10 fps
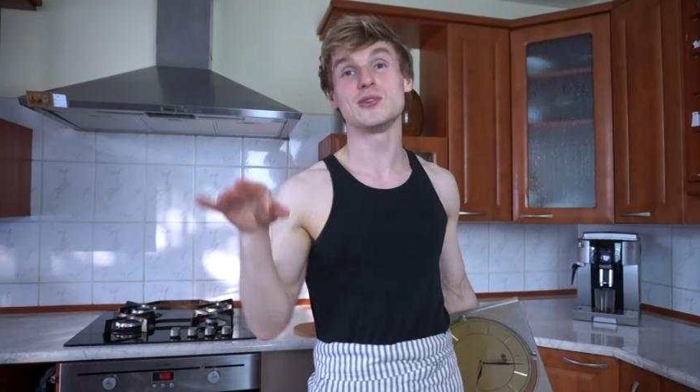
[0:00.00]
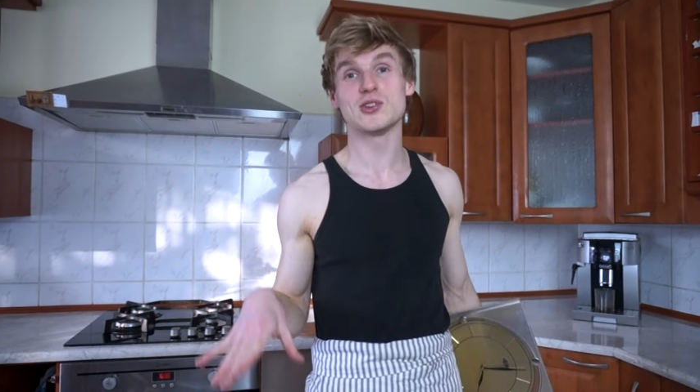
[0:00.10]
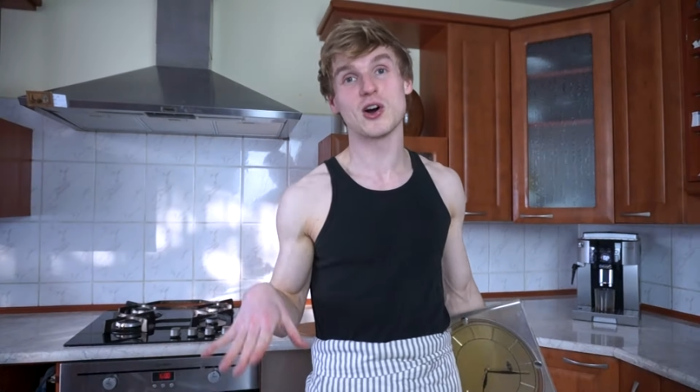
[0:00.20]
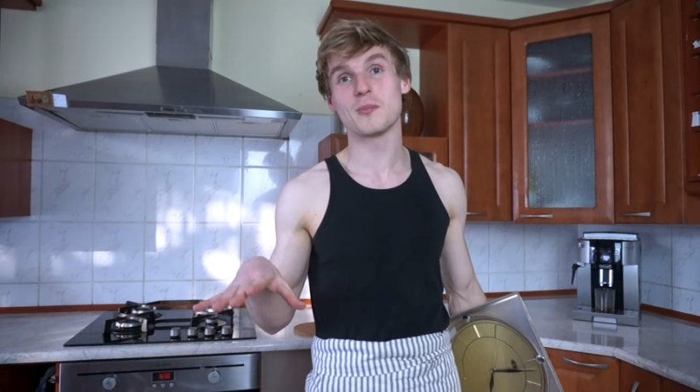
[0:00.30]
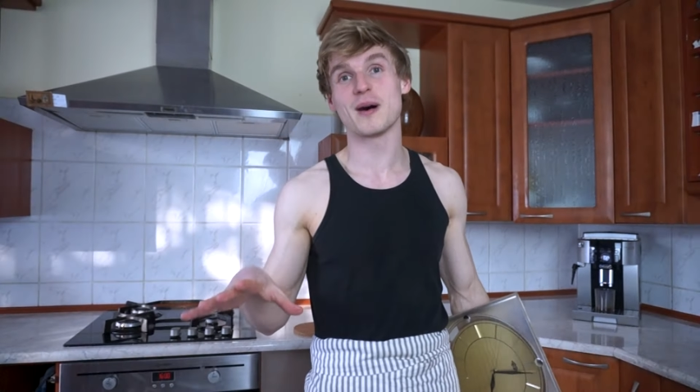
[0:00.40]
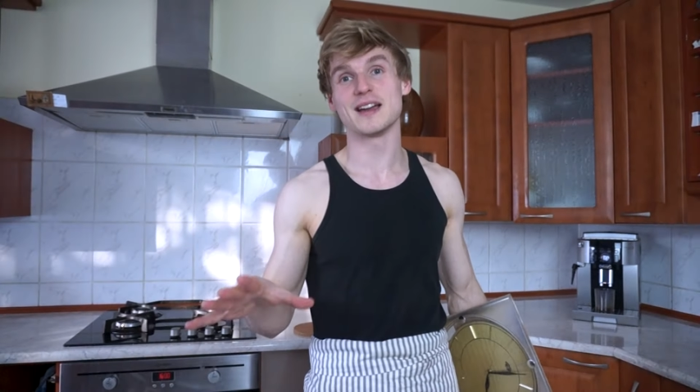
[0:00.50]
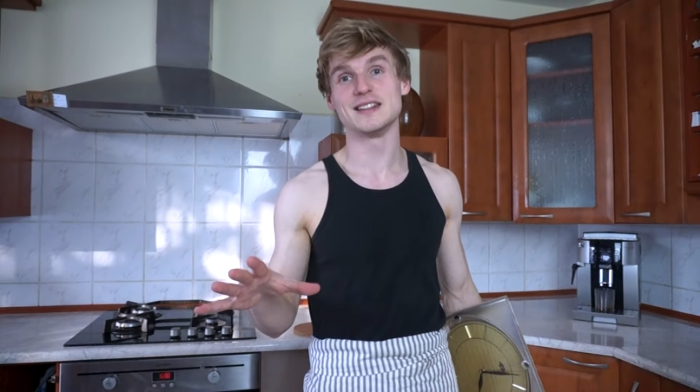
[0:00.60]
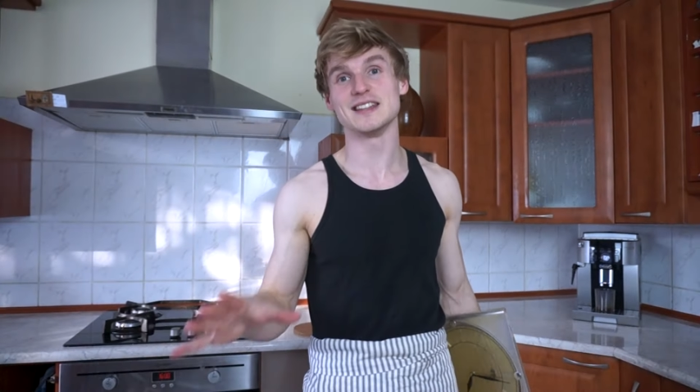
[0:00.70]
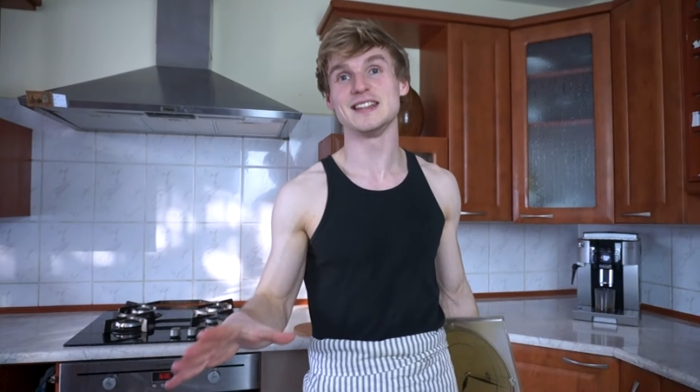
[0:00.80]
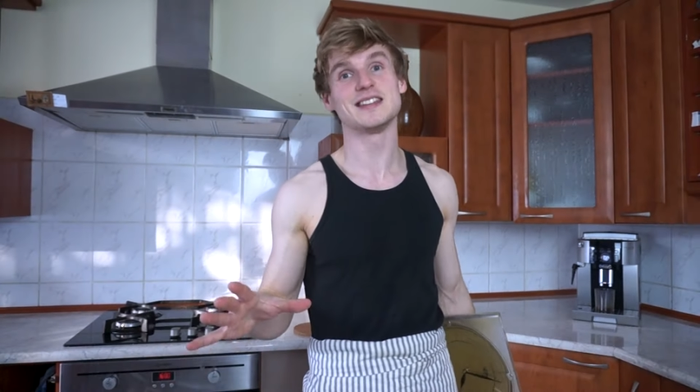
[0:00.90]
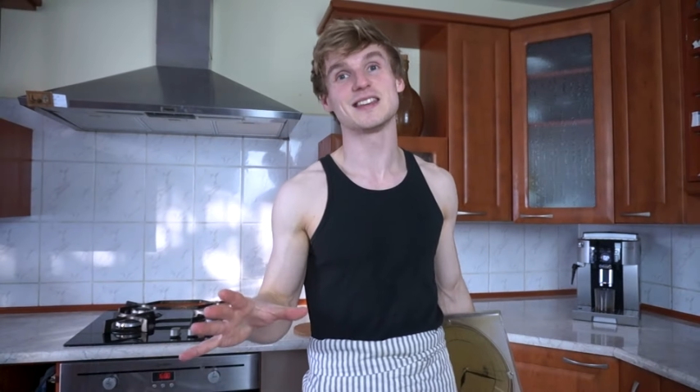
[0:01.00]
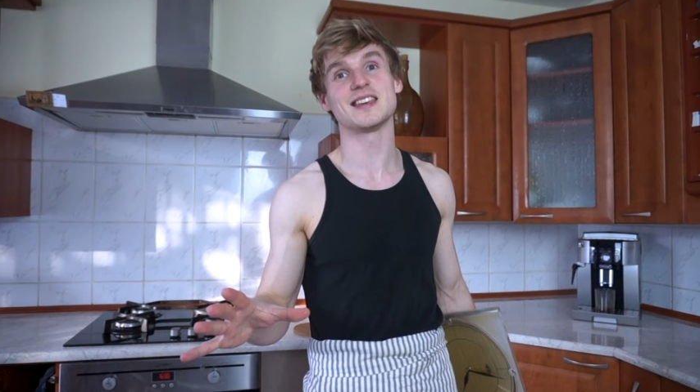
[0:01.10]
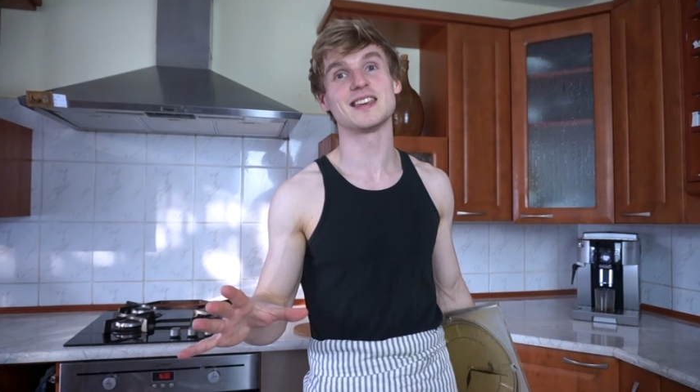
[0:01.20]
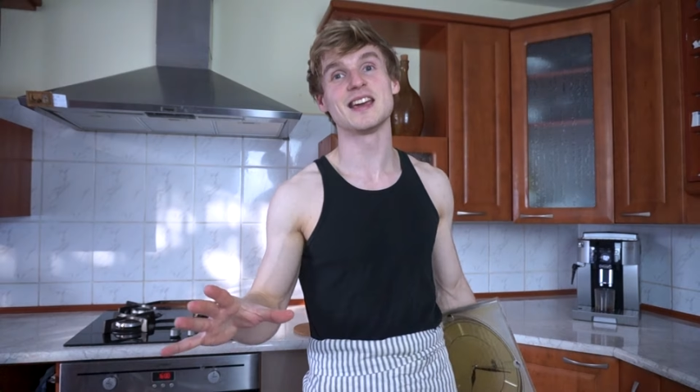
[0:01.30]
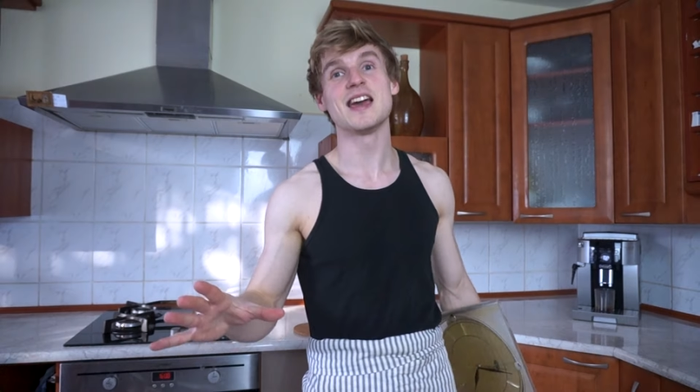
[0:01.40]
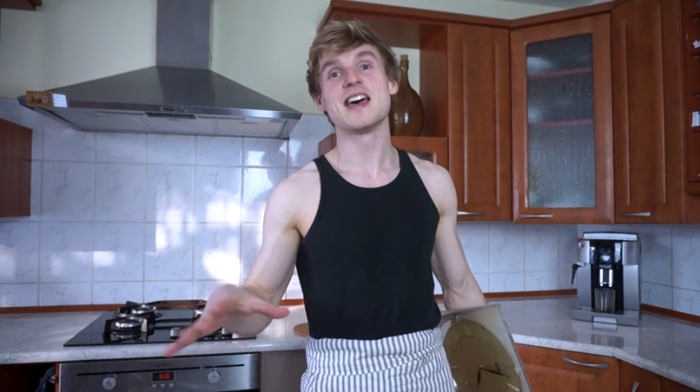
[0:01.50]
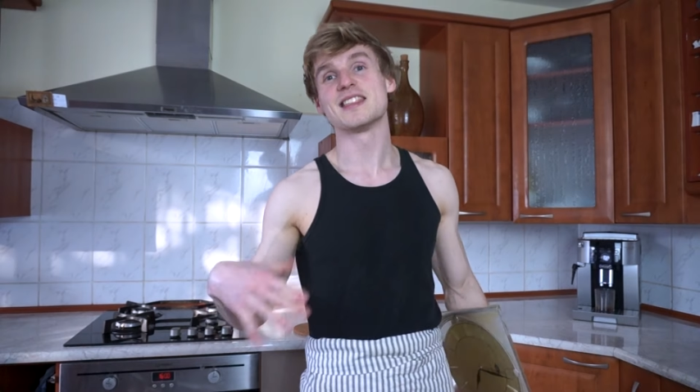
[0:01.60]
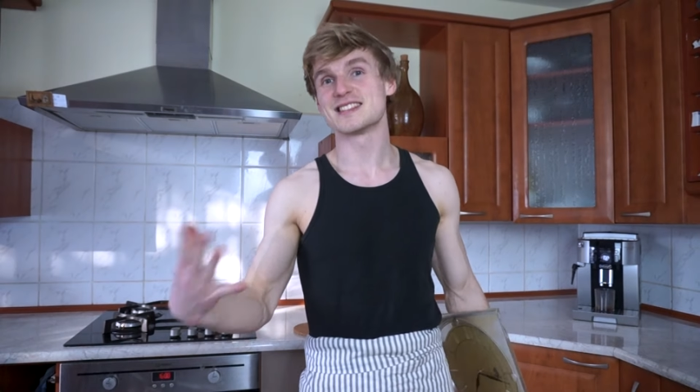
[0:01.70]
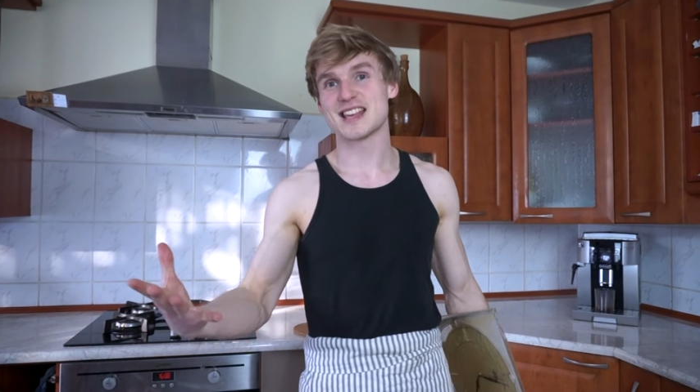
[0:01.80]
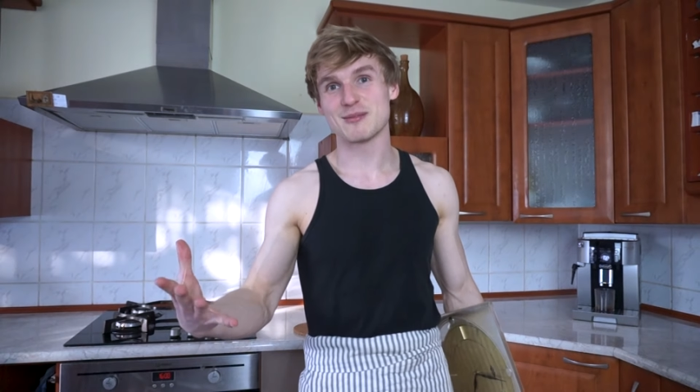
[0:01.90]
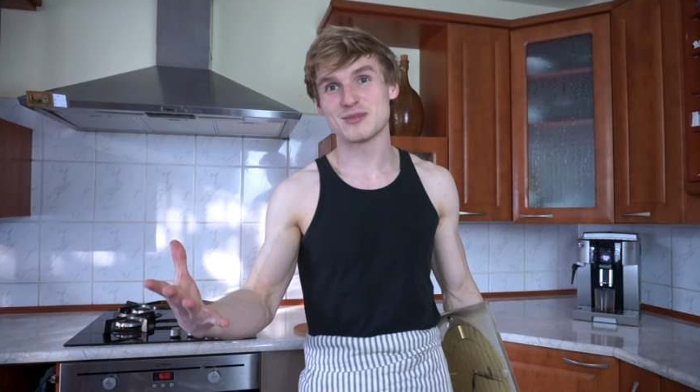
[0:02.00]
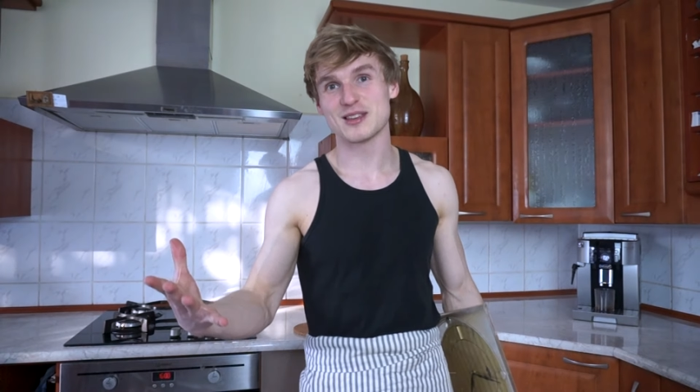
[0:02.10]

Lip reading: you don't mind eating the same